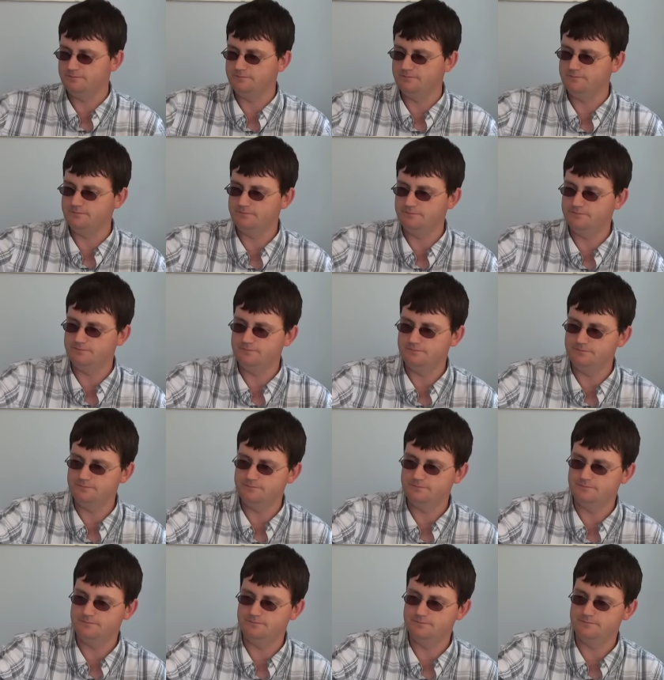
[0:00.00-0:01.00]

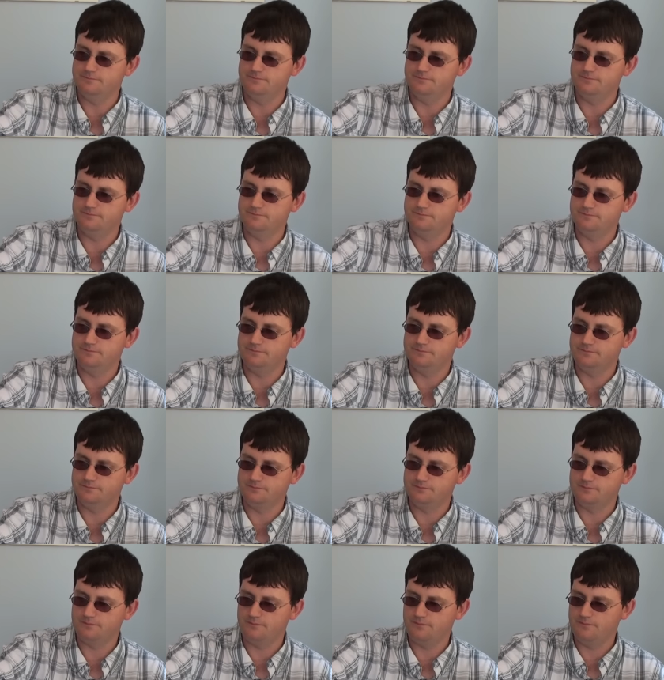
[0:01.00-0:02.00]

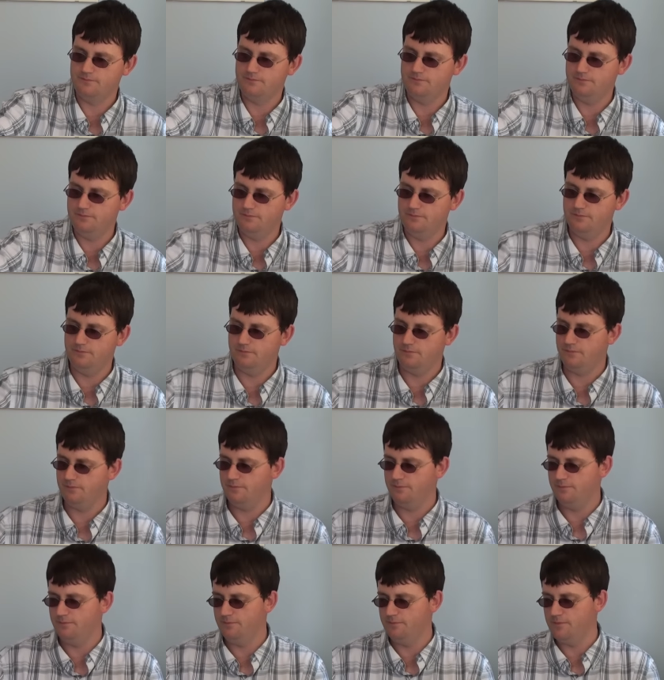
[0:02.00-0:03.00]

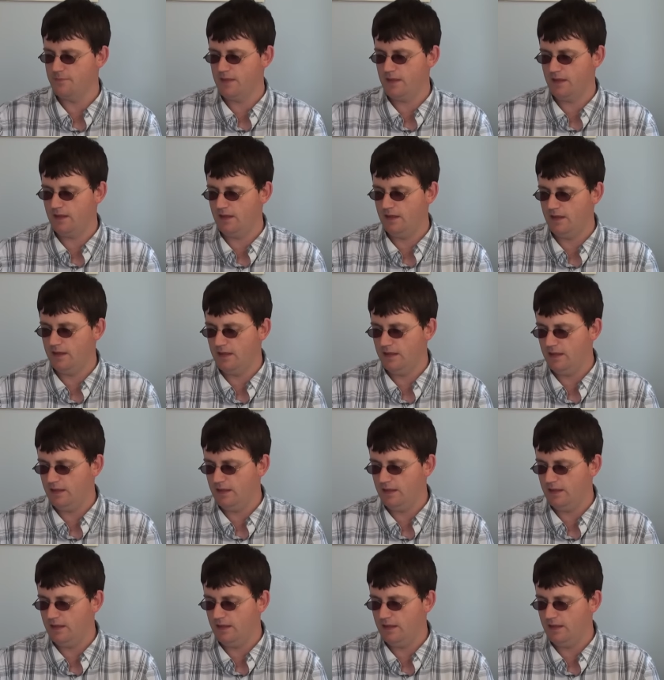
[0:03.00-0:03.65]
Nothing is said.